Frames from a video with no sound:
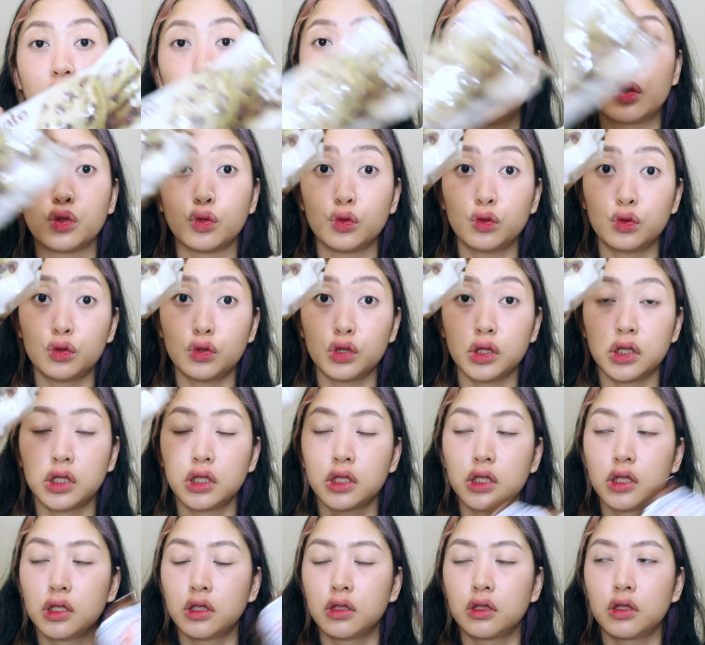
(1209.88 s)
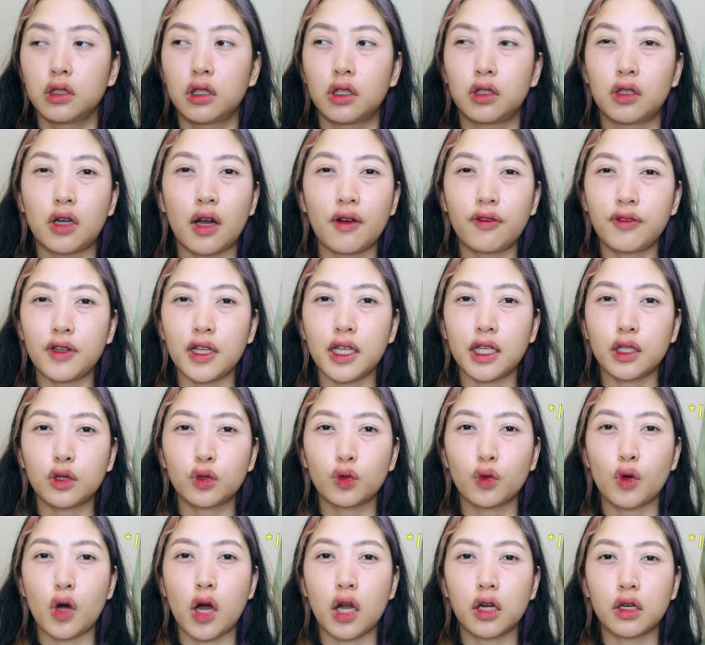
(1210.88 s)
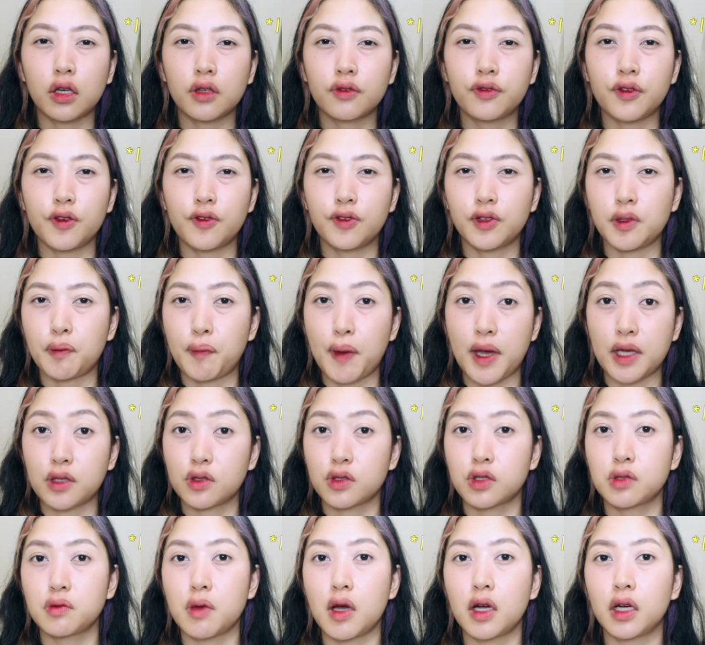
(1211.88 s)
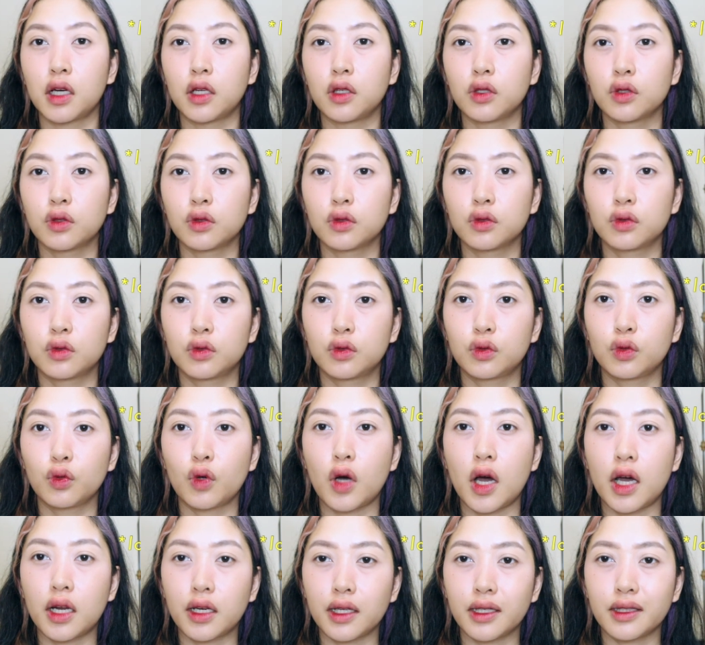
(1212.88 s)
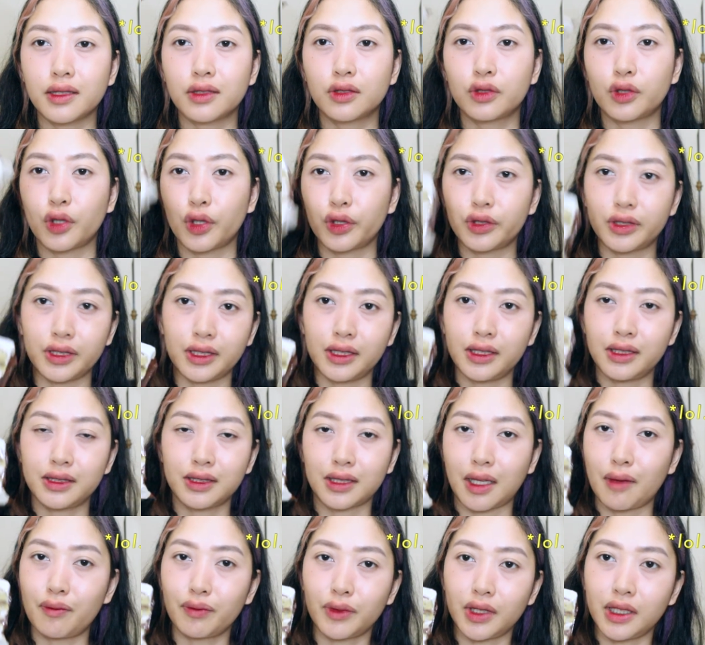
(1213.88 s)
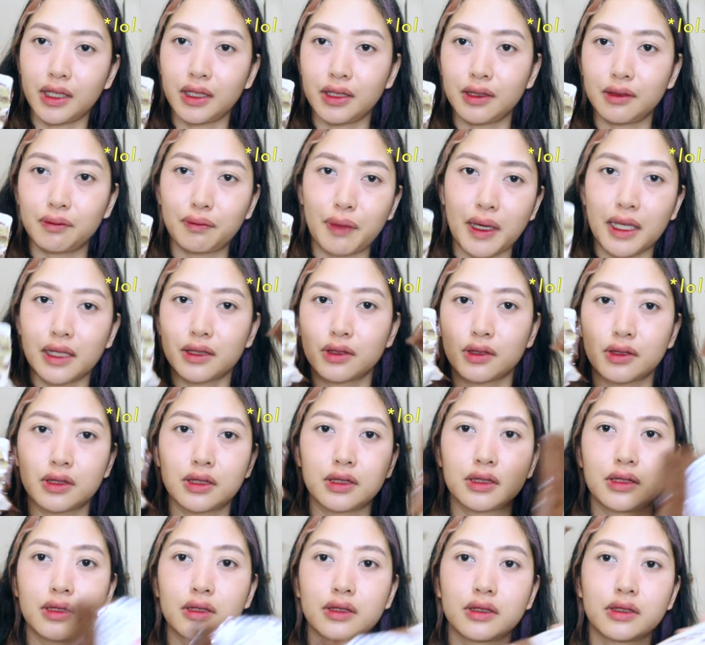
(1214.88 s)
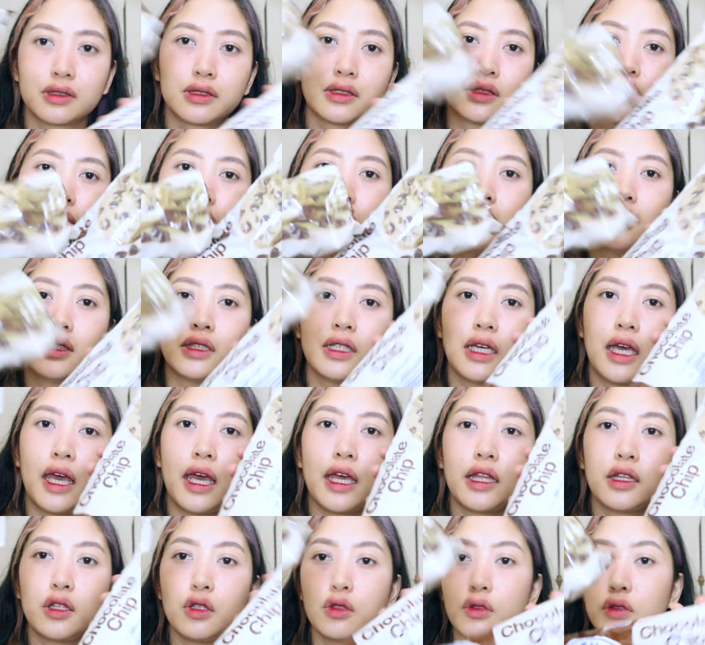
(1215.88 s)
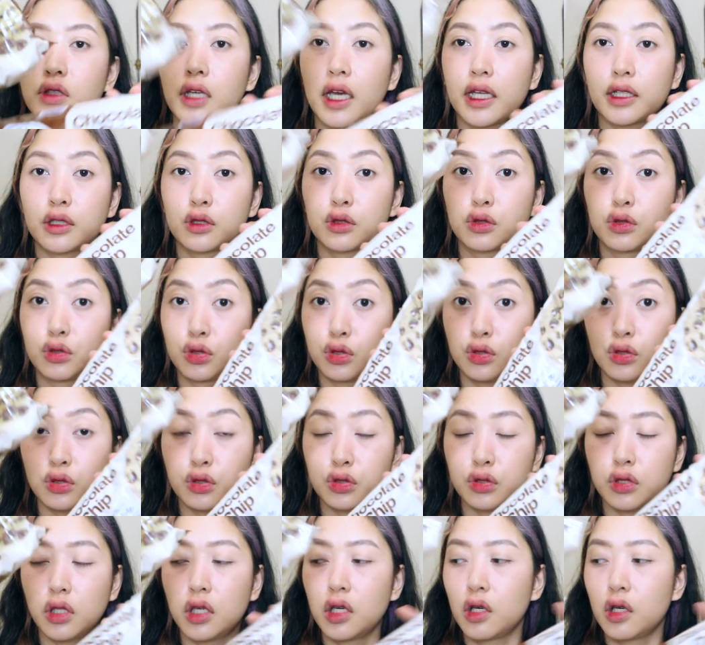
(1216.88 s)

in two. Roughly 250 pesos, mga ganun. 230 something pesos. And you'll get two.